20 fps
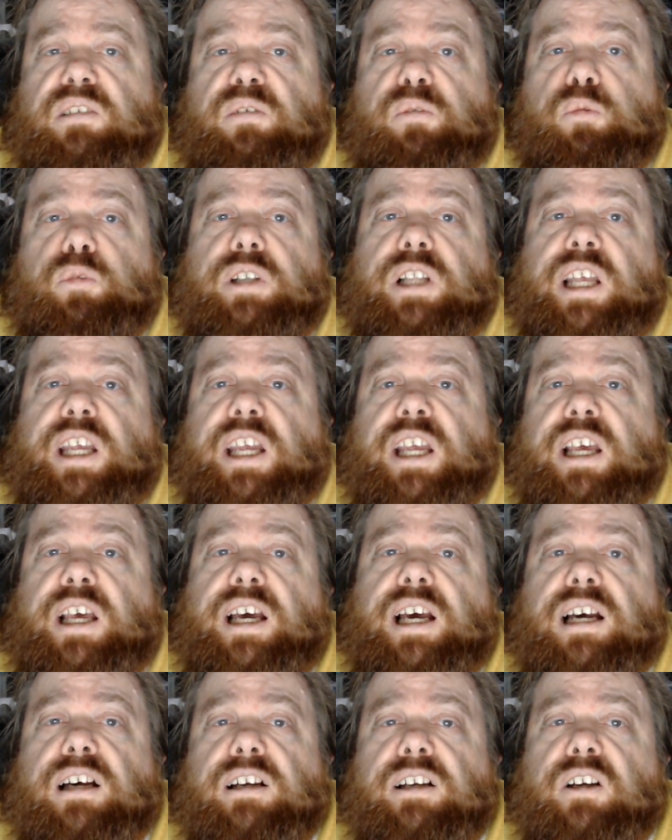when they
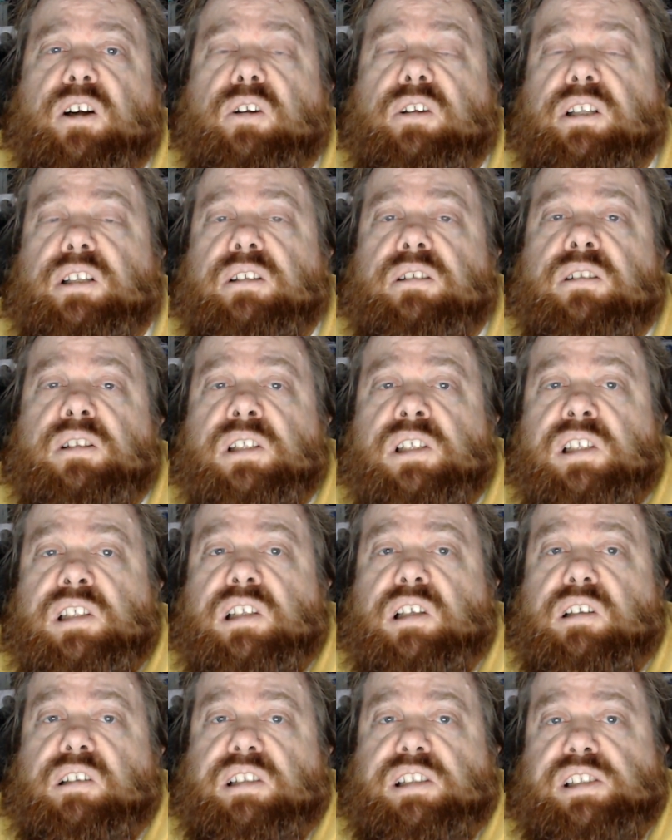are on the
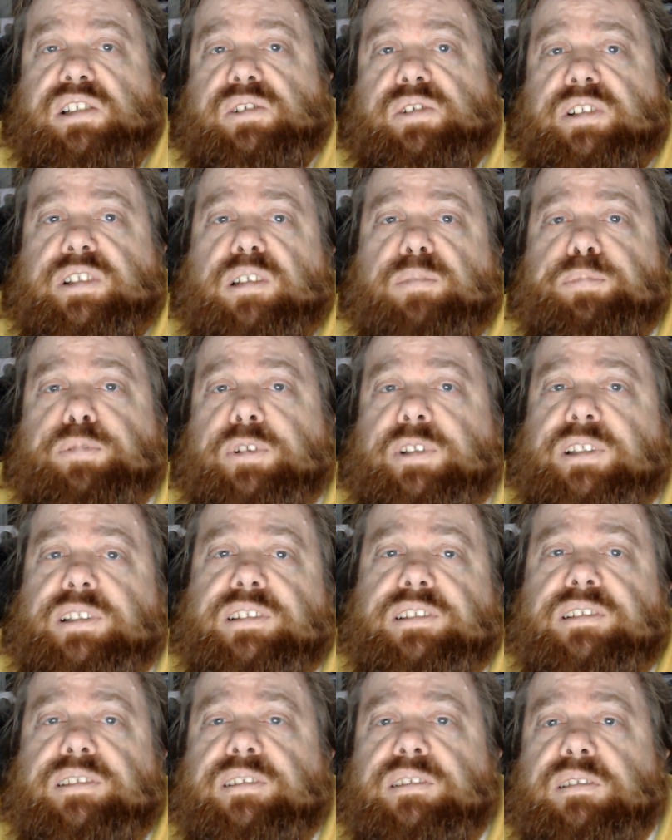screen are pretty
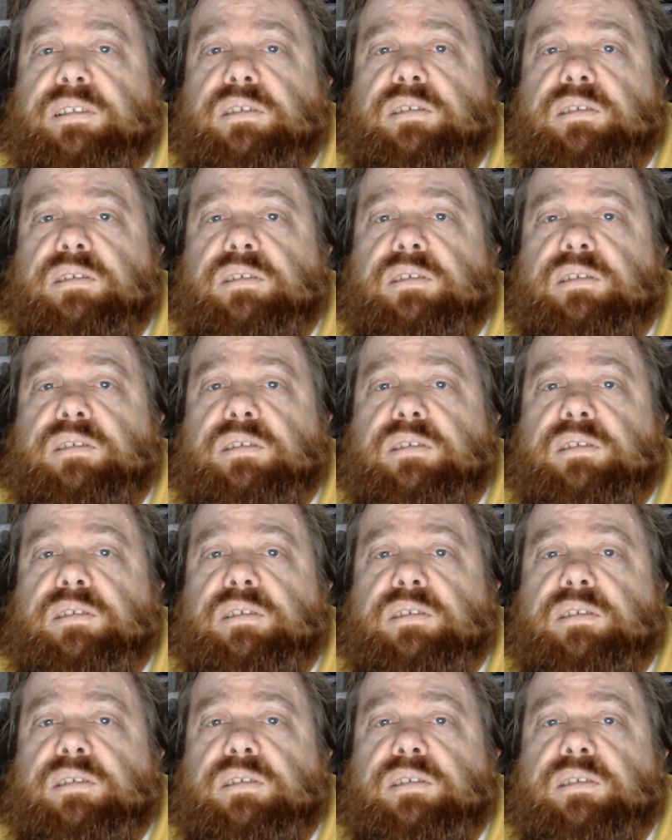good.